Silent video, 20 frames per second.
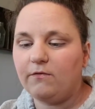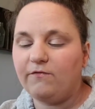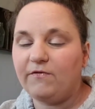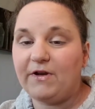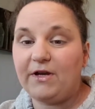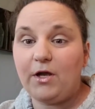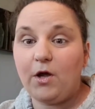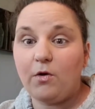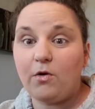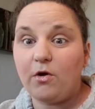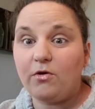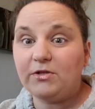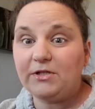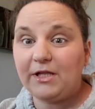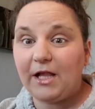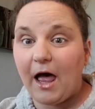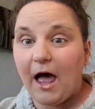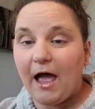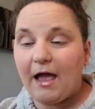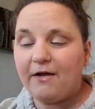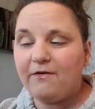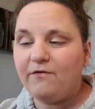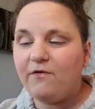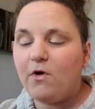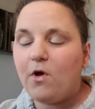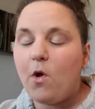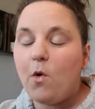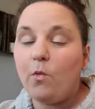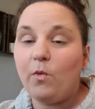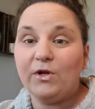video goes live,
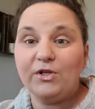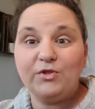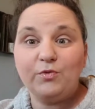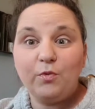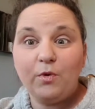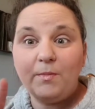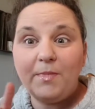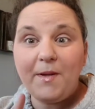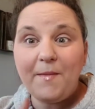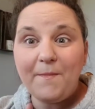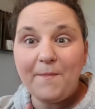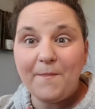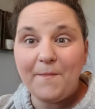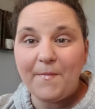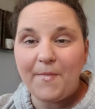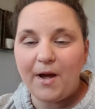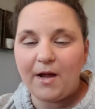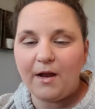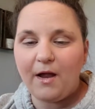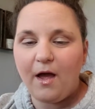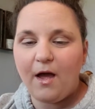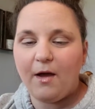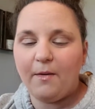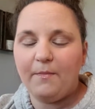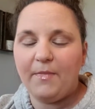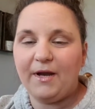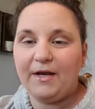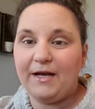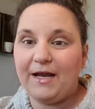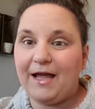which will be
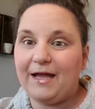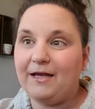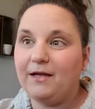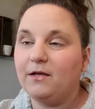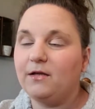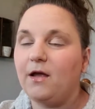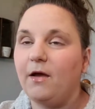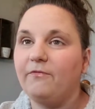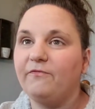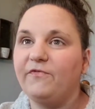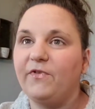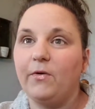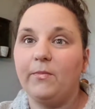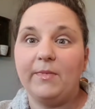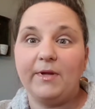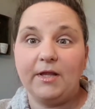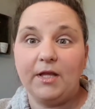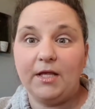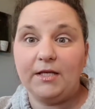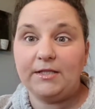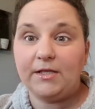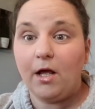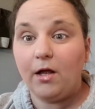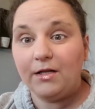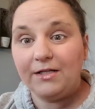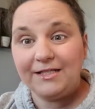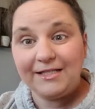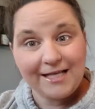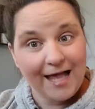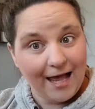Monday. I'm filming this
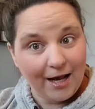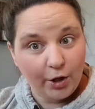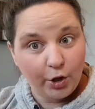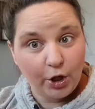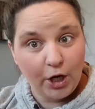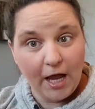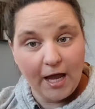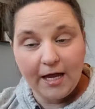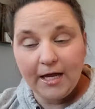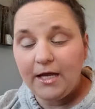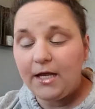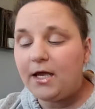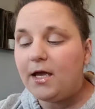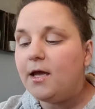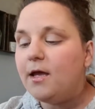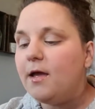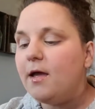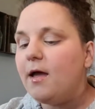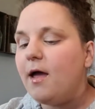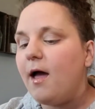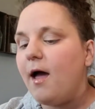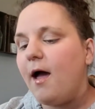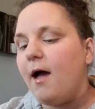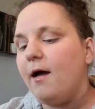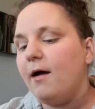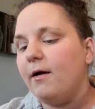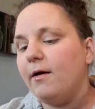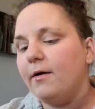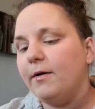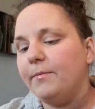on Saturday.
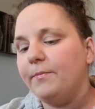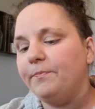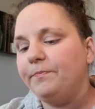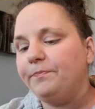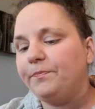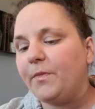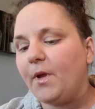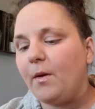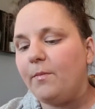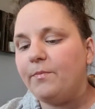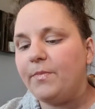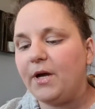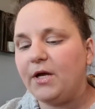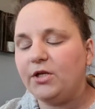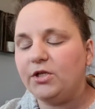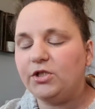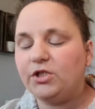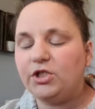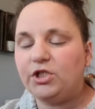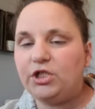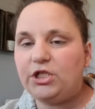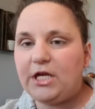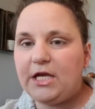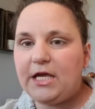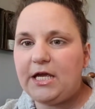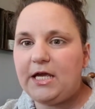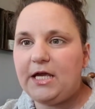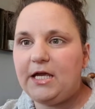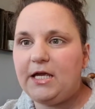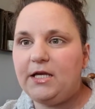But
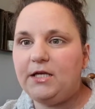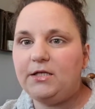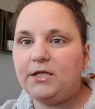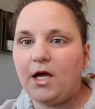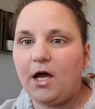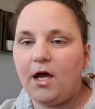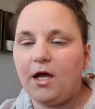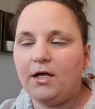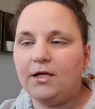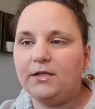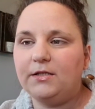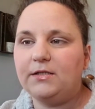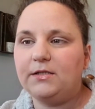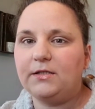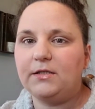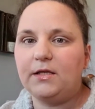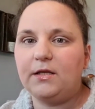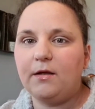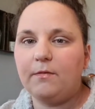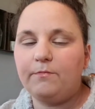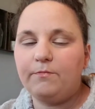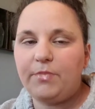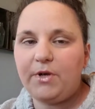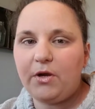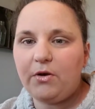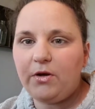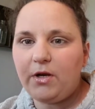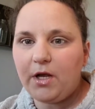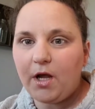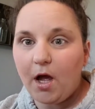she does
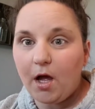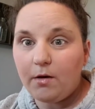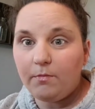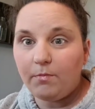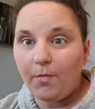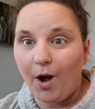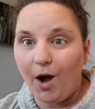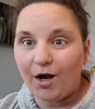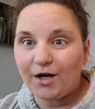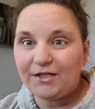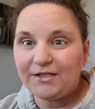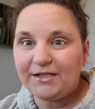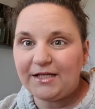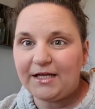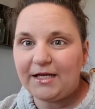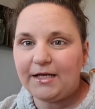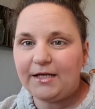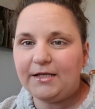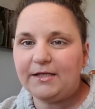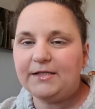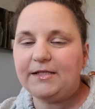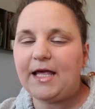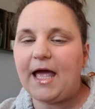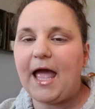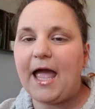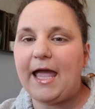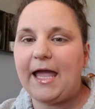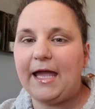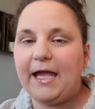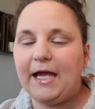beauty unboxings
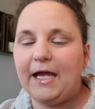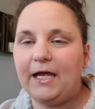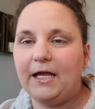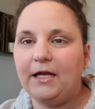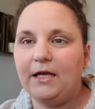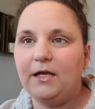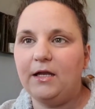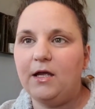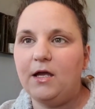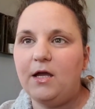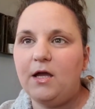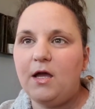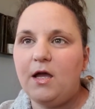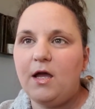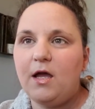and